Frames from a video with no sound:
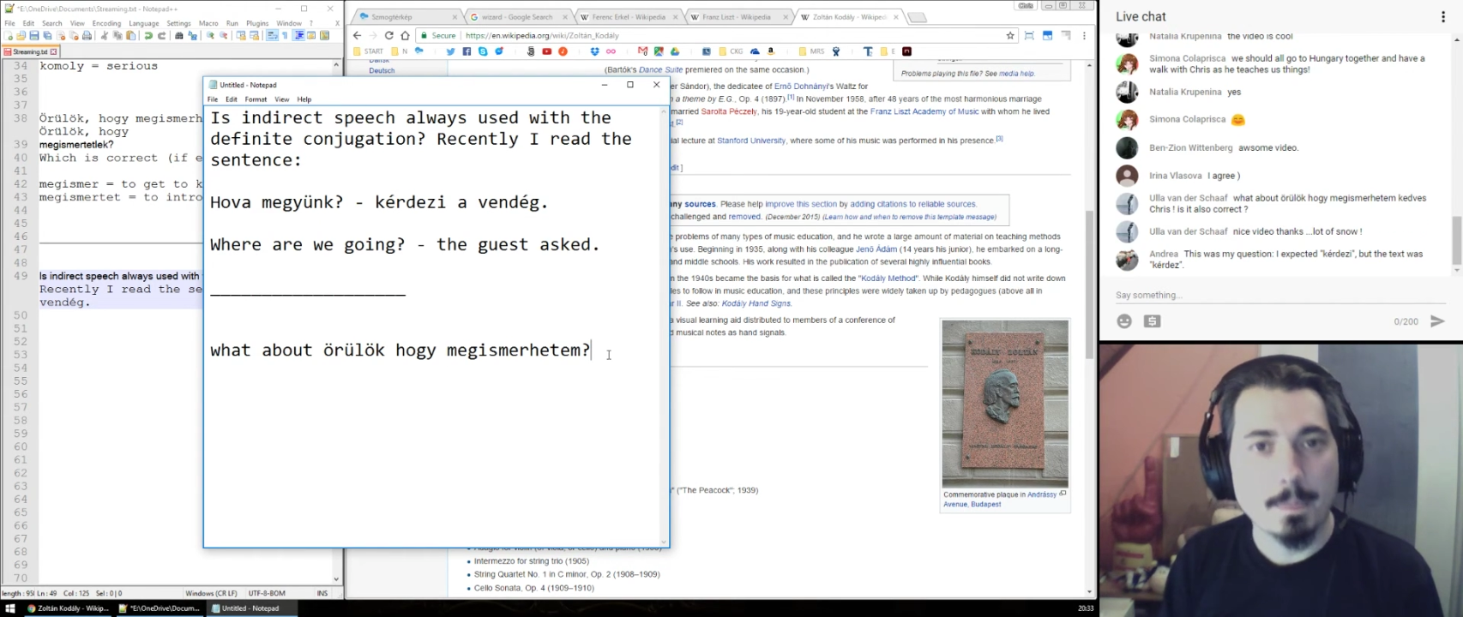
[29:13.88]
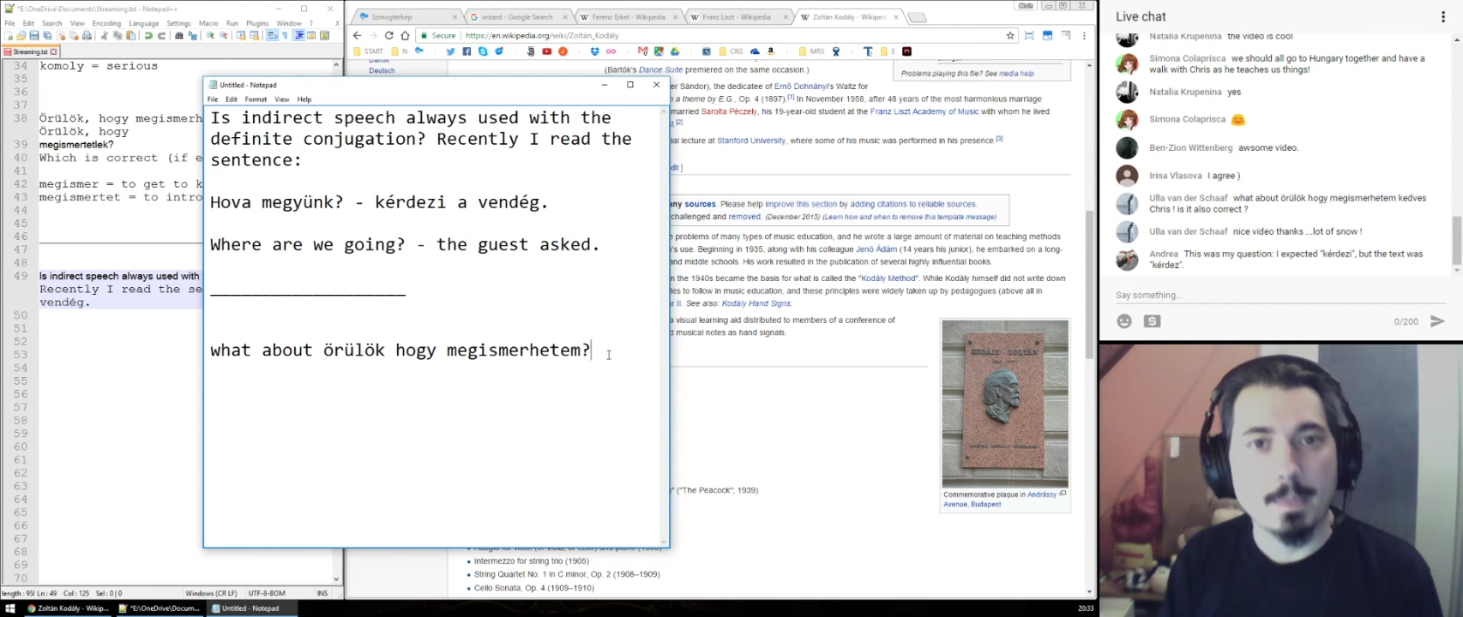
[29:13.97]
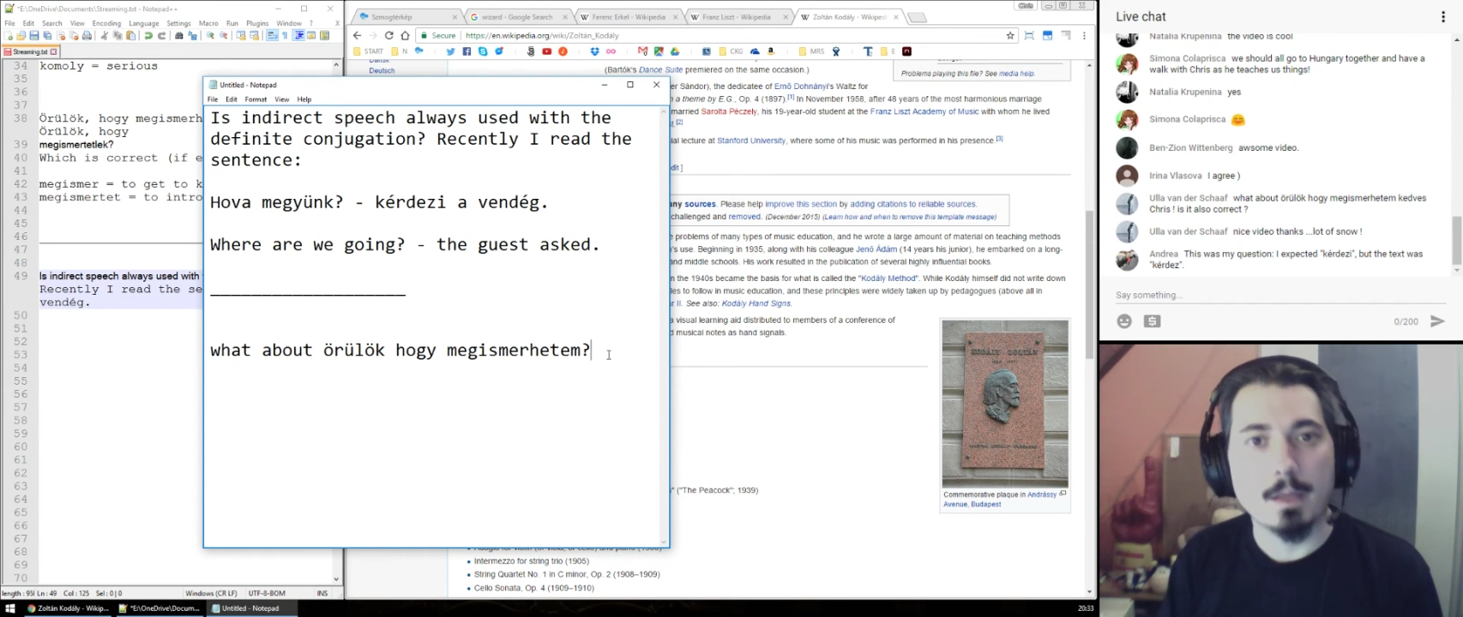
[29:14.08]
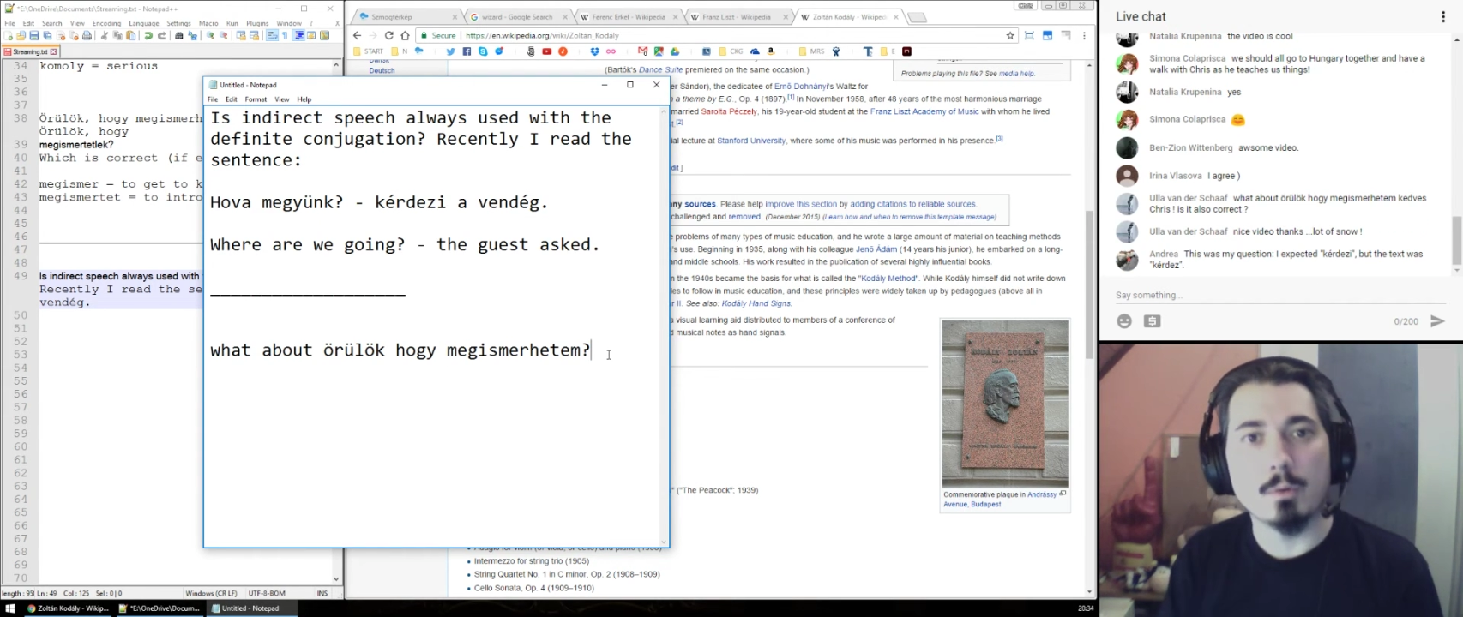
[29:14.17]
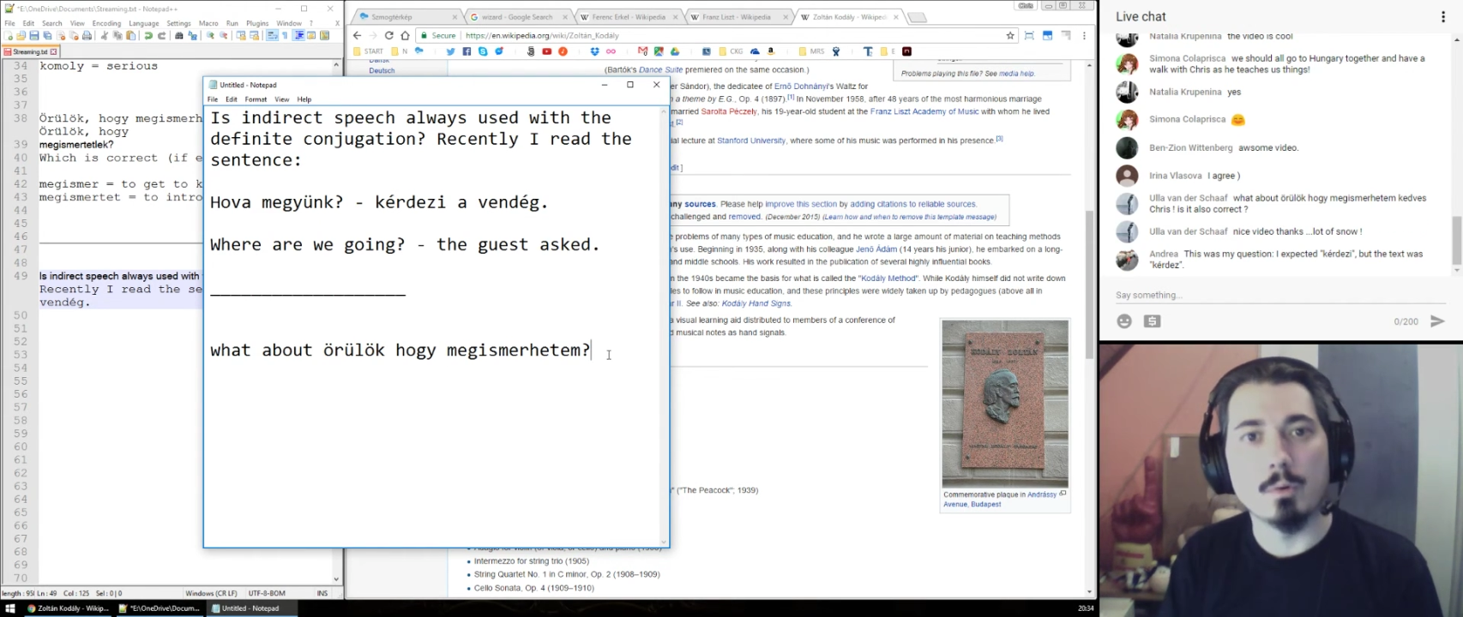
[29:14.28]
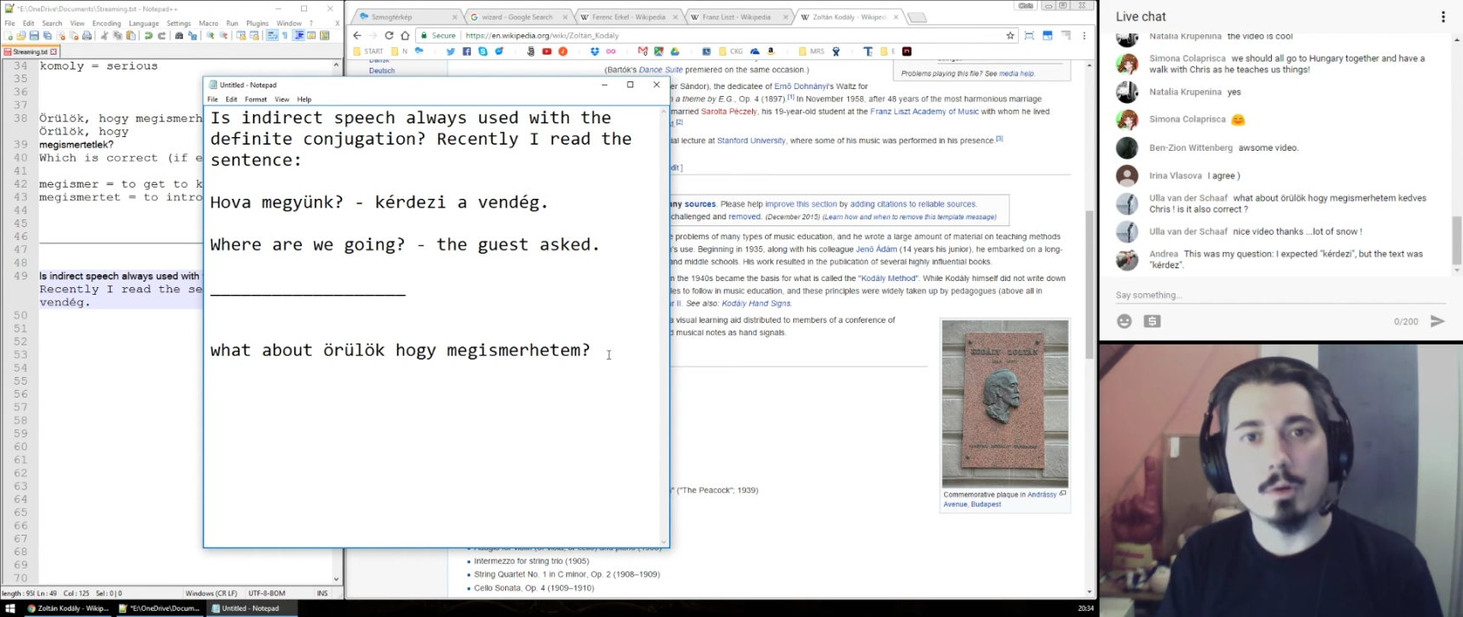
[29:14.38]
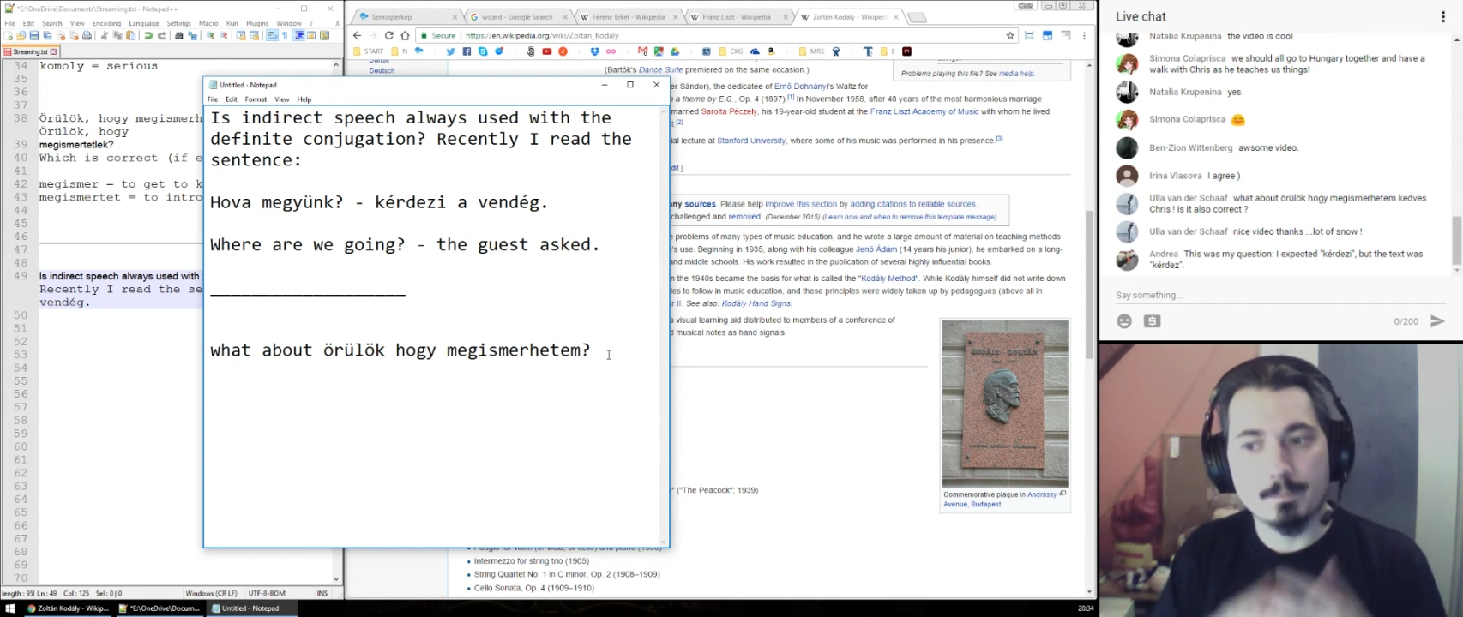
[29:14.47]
or